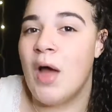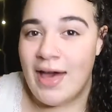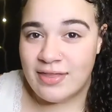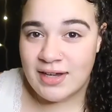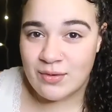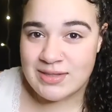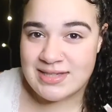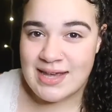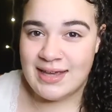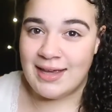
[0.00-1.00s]
I think I would
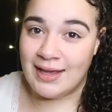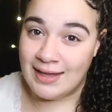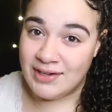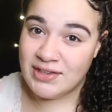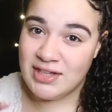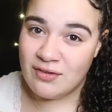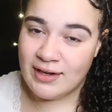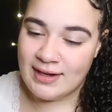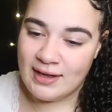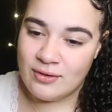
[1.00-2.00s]
say Italy
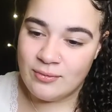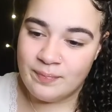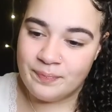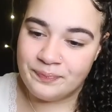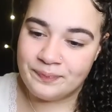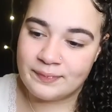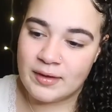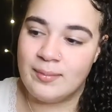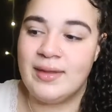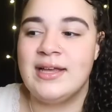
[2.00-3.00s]
right now,
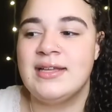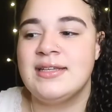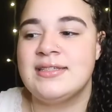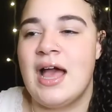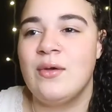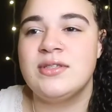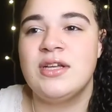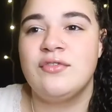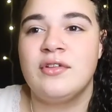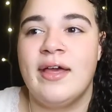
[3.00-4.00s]
because I was
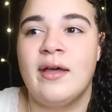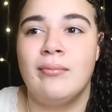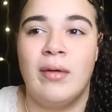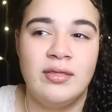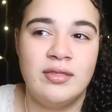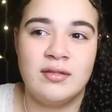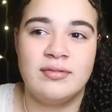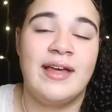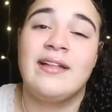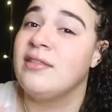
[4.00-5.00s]
there for like a month,
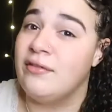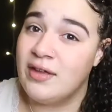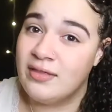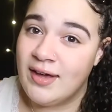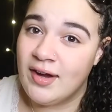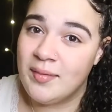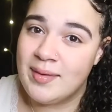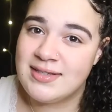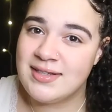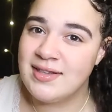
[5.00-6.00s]
like living there
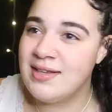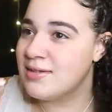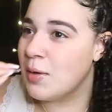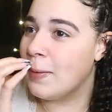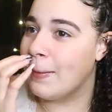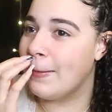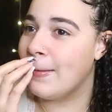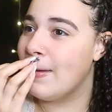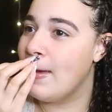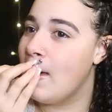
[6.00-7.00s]
basically. So like,
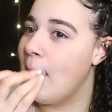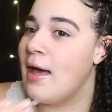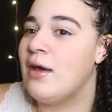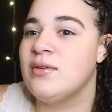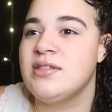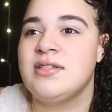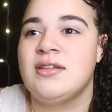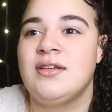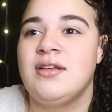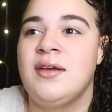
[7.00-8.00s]
I was
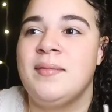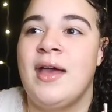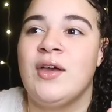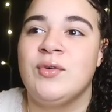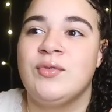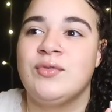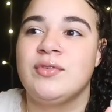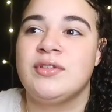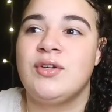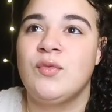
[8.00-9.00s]
in my own
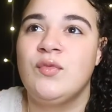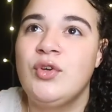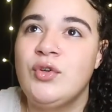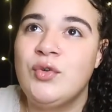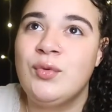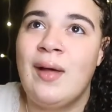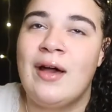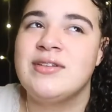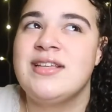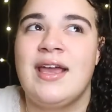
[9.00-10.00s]
little room.
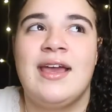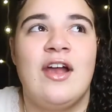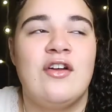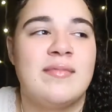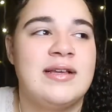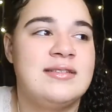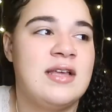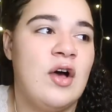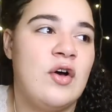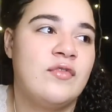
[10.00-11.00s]
I was taking care of
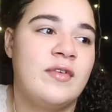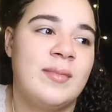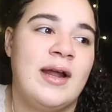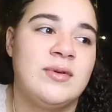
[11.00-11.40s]
myself, but I